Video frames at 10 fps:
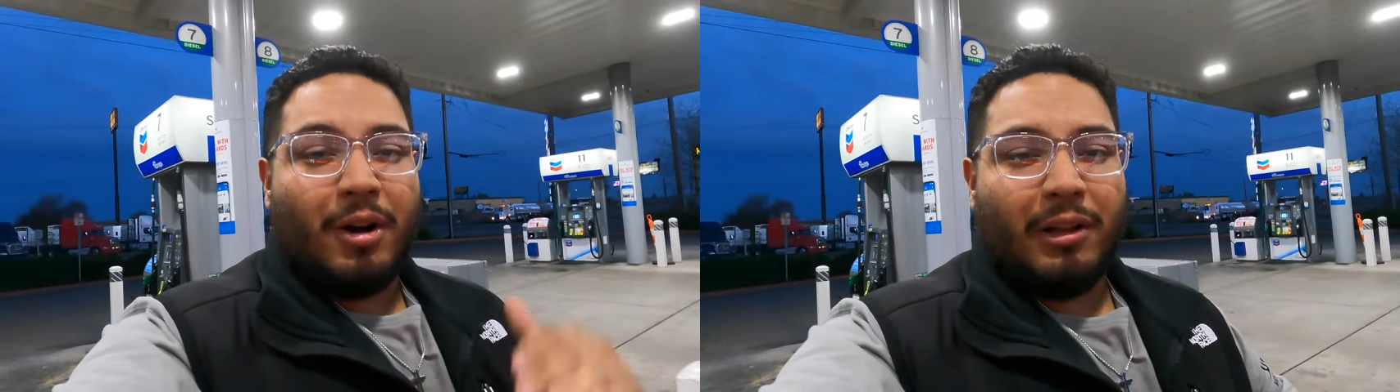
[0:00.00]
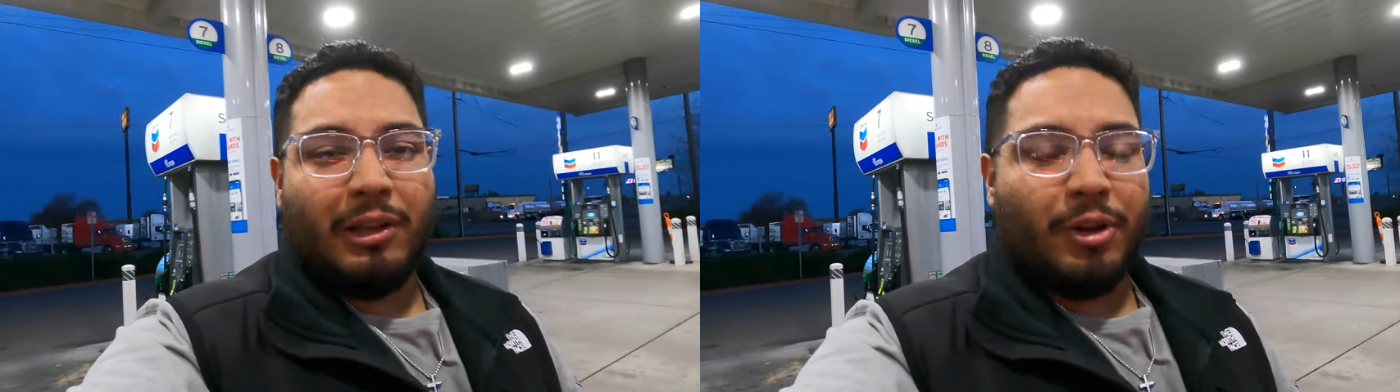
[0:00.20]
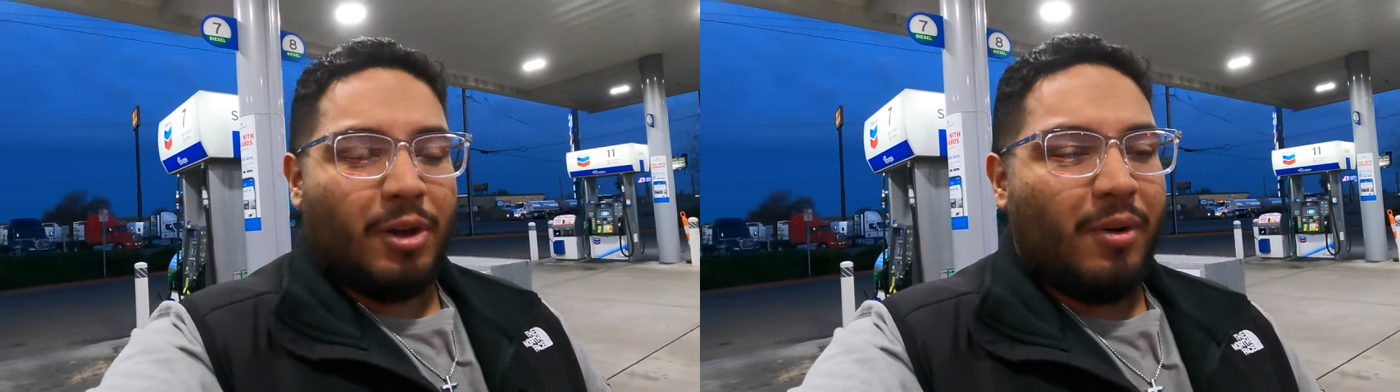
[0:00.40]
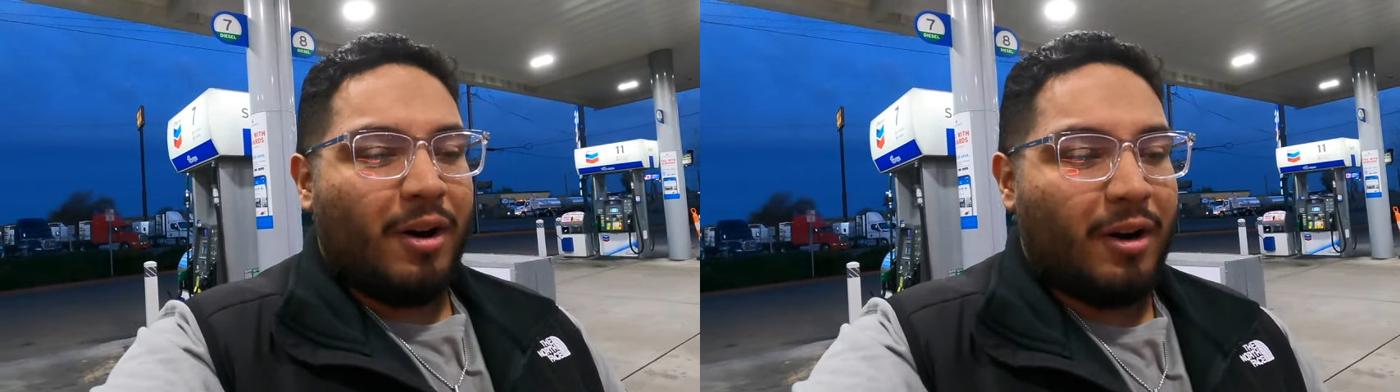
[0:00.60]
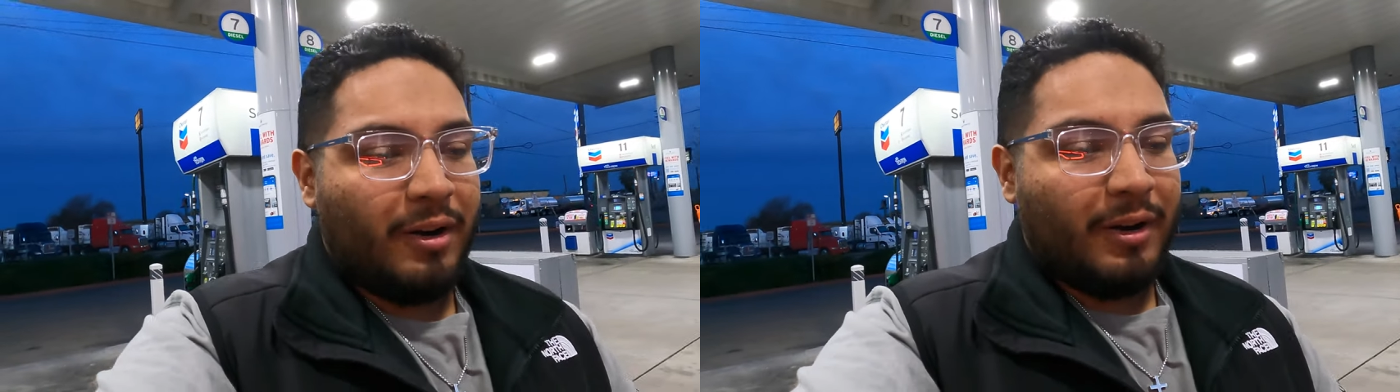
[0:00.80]
how low you
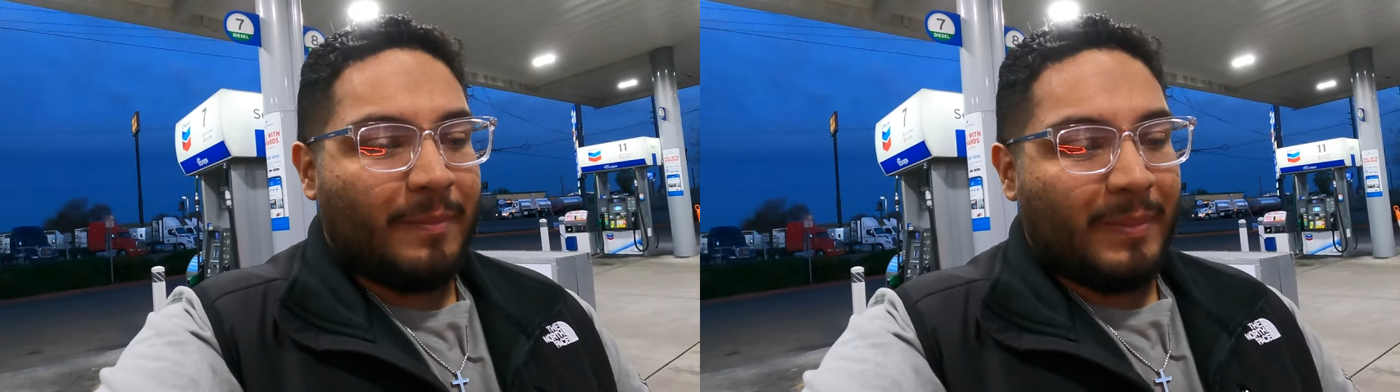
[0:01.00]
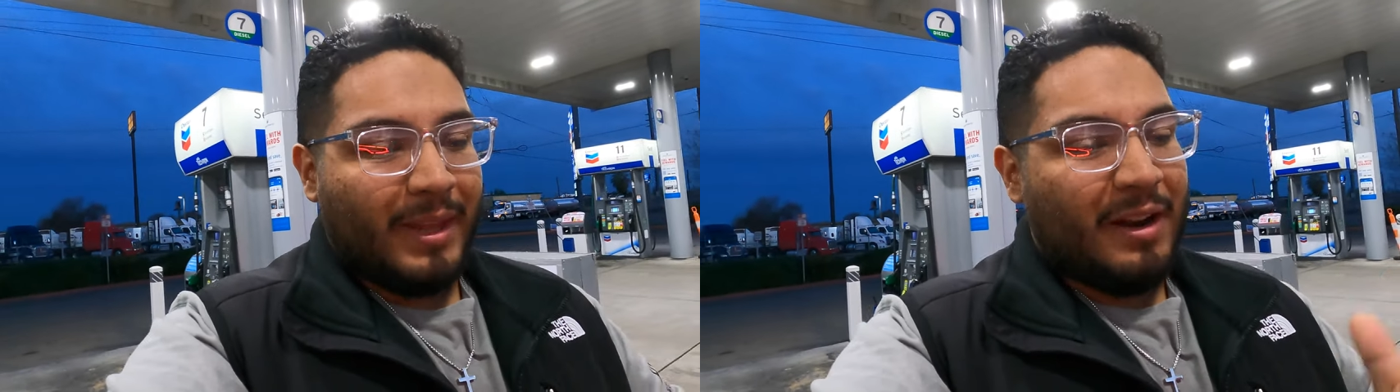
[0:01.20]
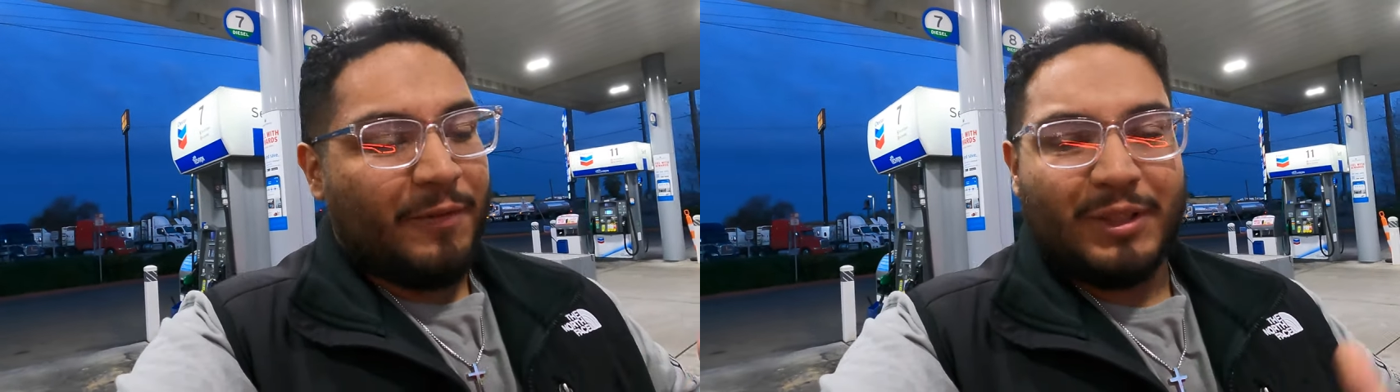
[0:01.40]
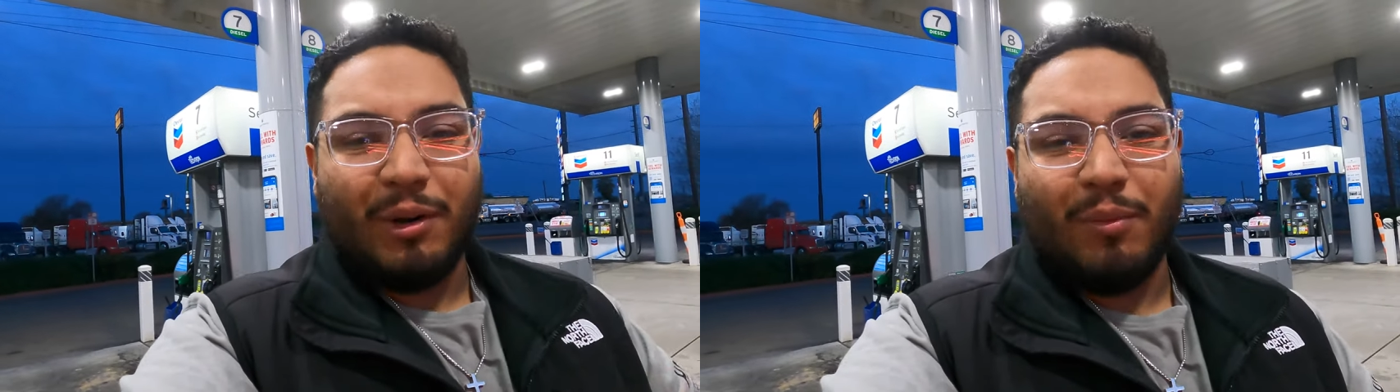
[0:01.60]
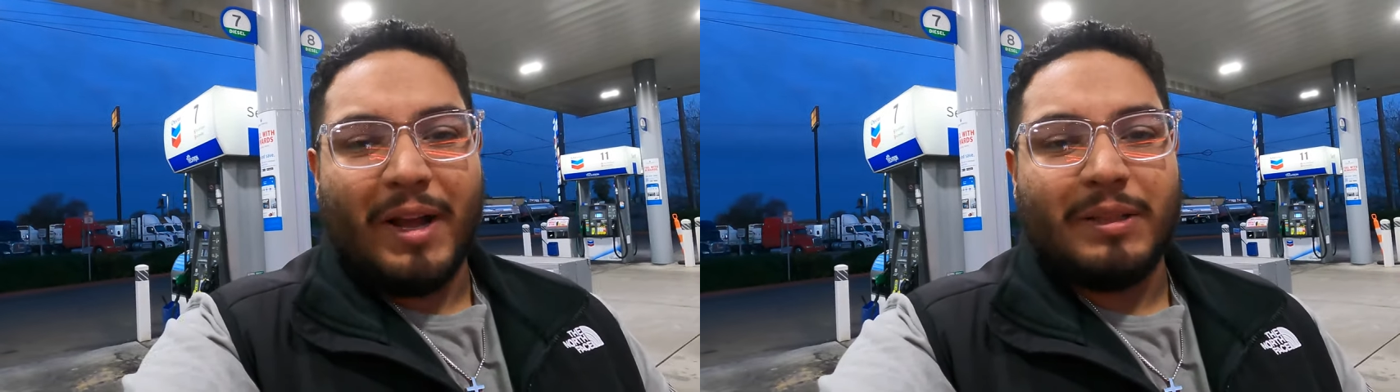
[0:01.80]
are and if it
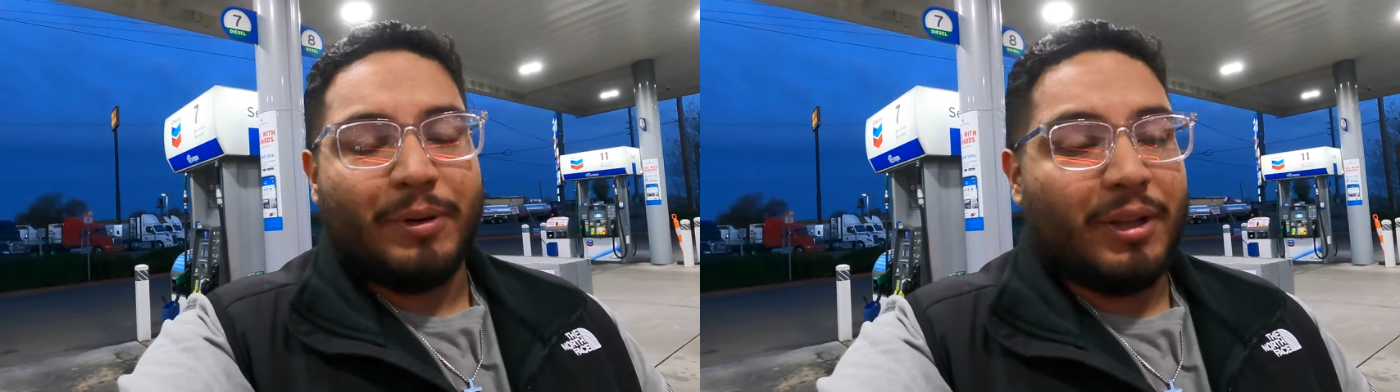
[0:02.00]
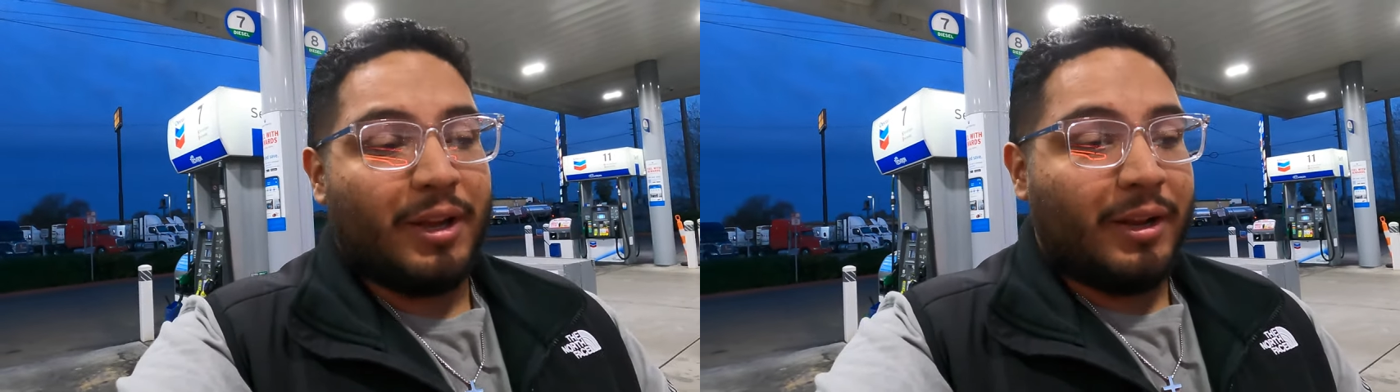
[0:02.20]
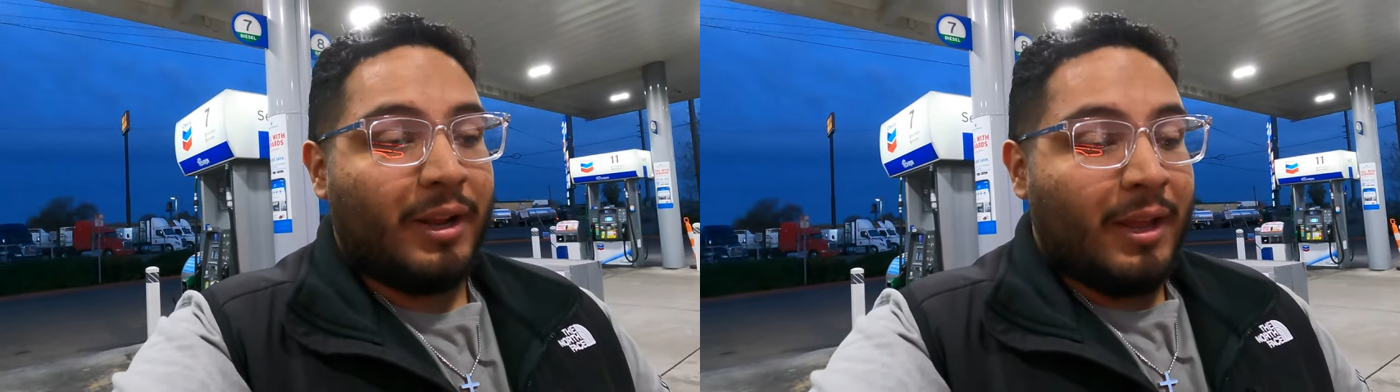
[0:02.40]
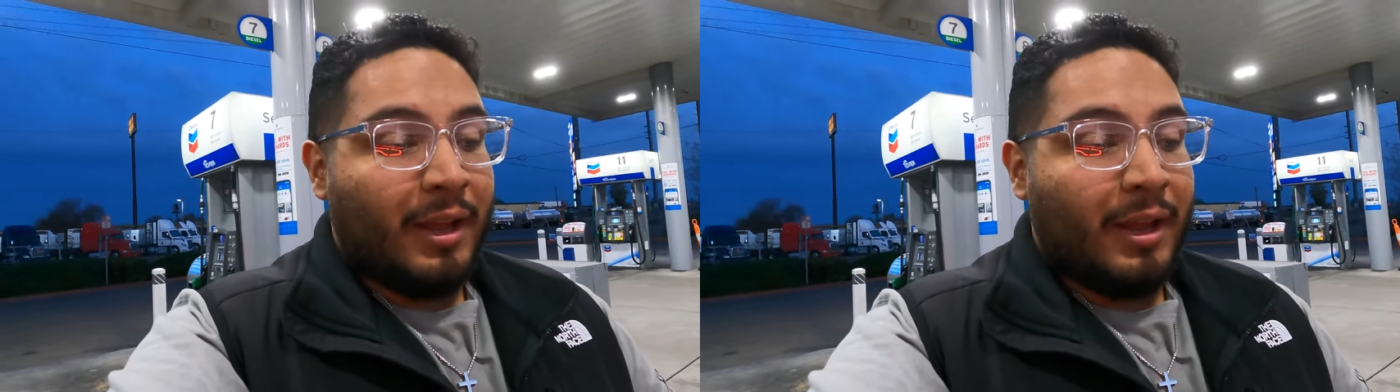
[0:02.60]
still rides pretty good.